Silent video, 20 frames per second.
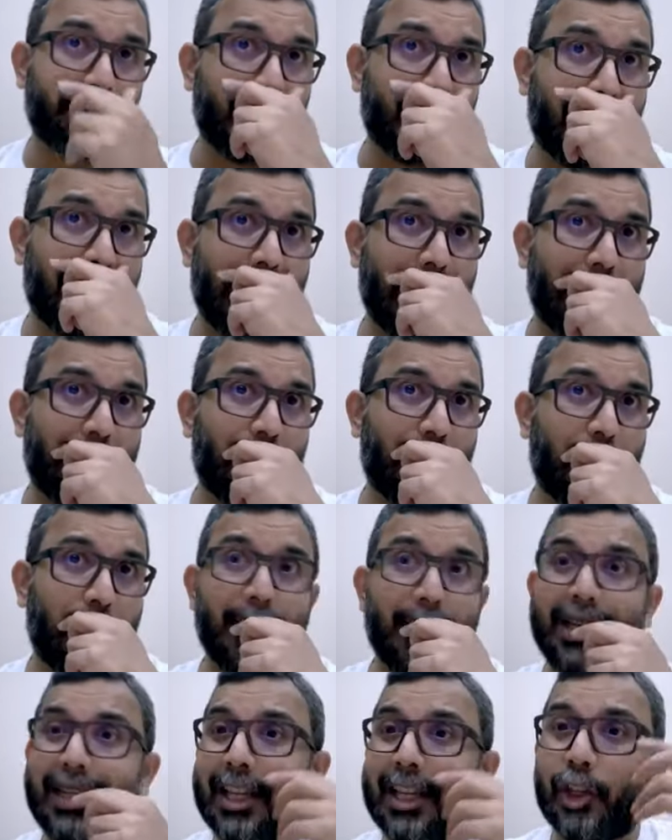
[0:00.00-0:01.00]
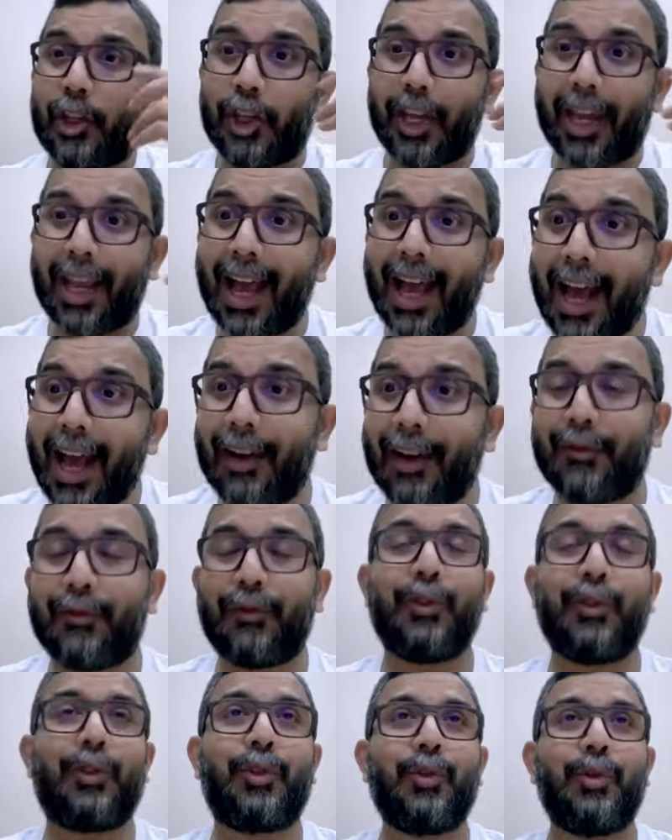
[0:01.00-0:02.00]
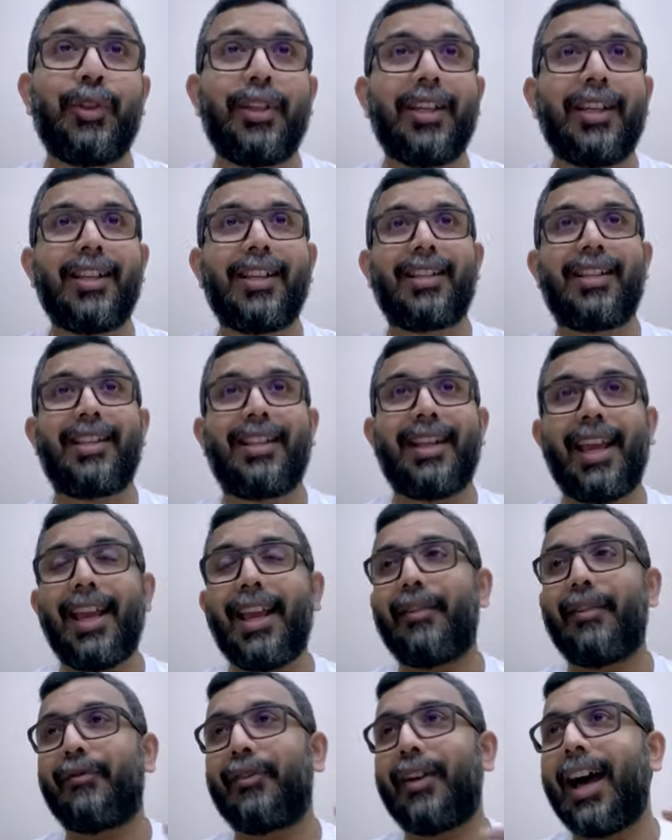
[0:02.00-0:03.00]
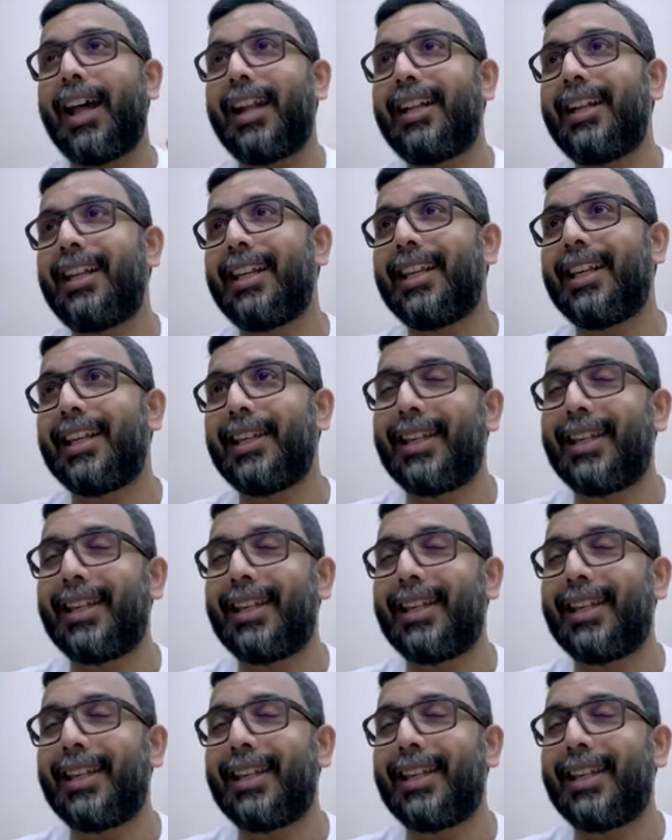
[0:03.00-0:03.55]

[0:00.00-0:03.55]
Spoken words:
Alright, not meeting JR for 2 years, Dave, Adli.